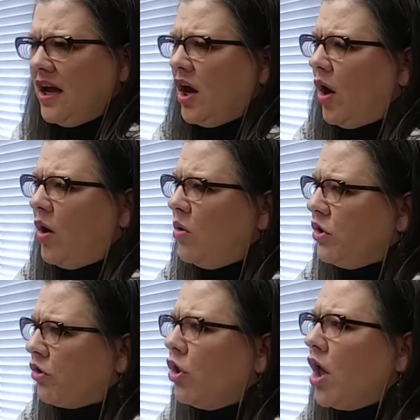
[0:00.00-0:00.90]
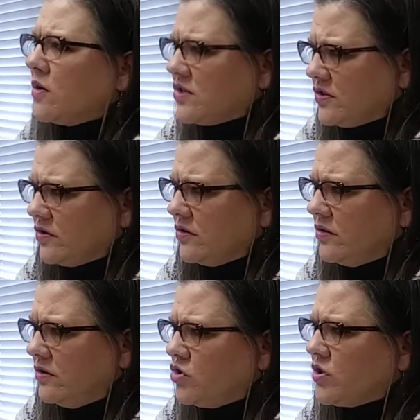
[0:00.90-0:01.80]
Oh, you're close.
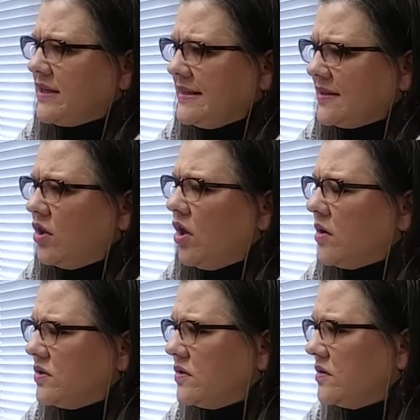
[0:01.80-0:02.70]
Trust is close.